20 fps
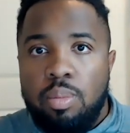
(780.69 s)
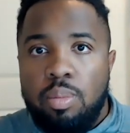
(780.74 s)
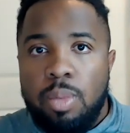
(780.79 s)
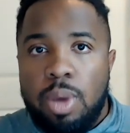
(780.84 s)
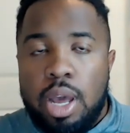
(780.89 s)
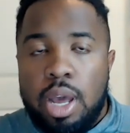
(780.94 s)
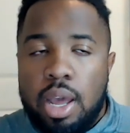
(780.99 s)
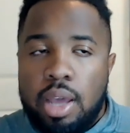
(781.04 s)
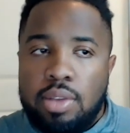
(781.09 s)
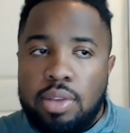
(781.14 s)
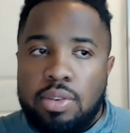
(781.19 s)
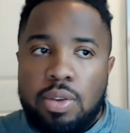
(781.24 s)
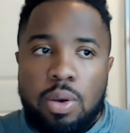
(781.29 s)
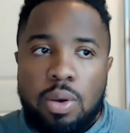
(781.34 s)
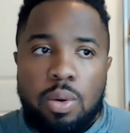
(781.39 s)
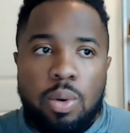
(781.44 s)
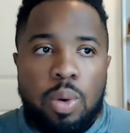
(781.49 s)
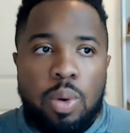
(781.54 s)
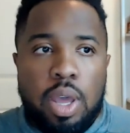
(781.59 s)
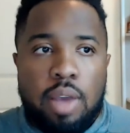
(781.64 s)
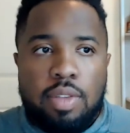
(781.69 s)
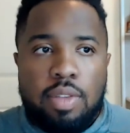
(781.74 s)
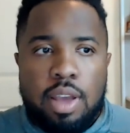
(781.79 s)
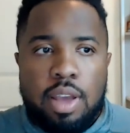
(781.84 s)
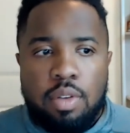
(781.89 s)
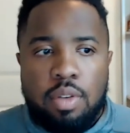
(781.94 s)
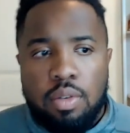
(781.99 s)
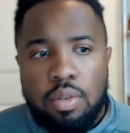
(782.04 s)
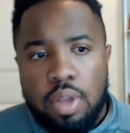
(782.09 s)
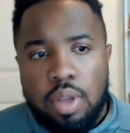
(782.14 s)
Okay, so we have to
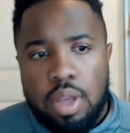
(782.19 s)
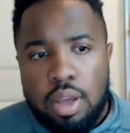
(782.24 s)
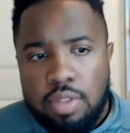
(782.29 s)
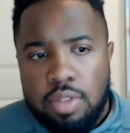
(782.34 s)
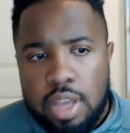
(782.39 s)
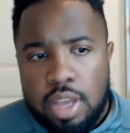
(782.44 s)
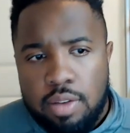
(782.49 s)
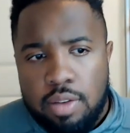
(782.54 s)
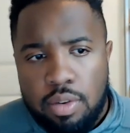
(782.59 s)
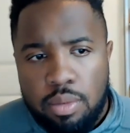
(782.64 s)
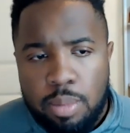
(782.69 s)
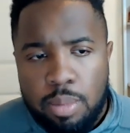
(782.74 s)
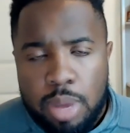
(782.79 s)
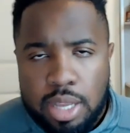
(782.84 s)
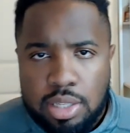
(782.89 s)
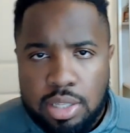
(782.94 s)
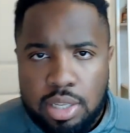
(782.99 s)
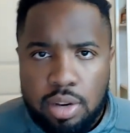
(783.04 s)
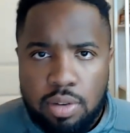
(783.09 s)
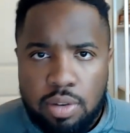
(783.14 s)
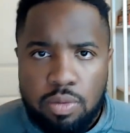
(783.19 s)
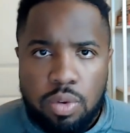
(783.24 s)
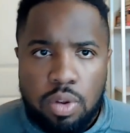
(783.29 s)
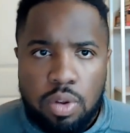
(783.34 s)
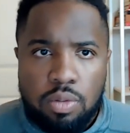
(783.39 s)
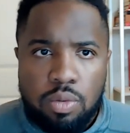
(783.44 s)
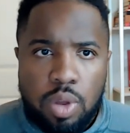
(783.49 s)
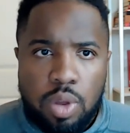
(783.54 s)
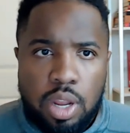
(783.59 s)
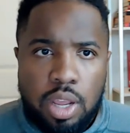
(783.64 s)
have a mindset
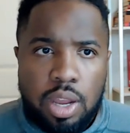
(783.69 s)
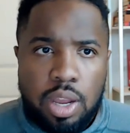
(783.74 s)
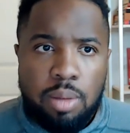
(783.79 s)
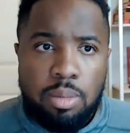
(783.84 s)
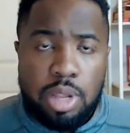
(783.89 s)
of winning. And